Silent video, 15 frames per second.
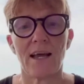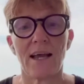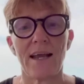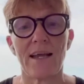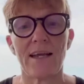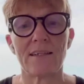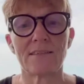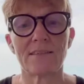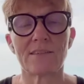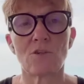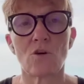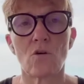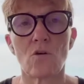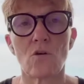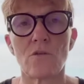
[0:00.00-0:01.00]
And
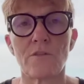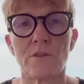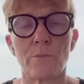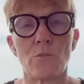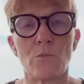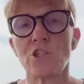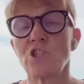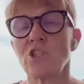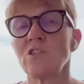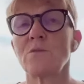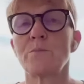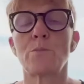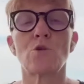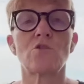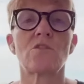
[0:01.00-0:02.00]
so the merchants
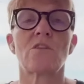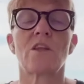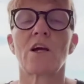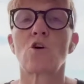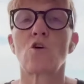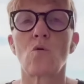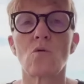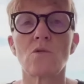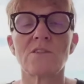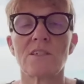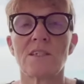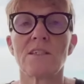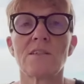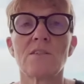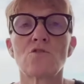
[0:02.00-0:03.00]
put their gold
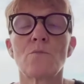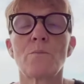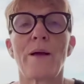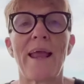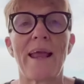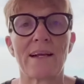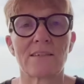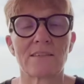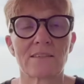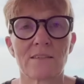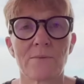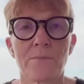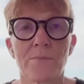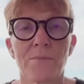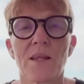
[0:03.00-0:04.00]
into
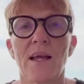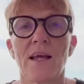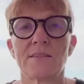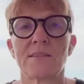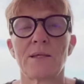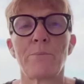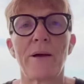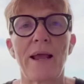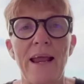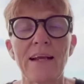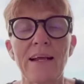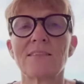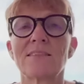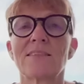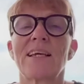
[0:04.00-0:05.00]
banks and the
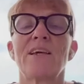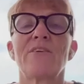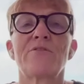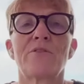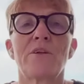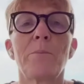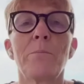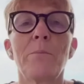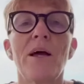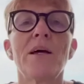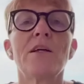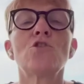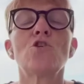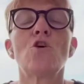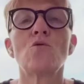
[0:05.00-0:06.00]
banks gave them
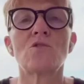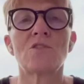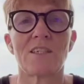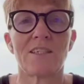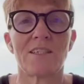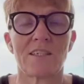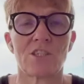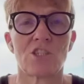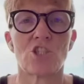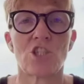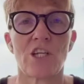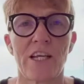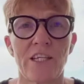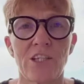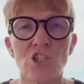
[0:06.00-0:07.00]
a note in
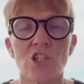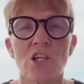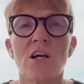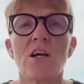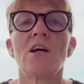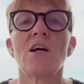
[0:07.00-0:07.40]
exchange,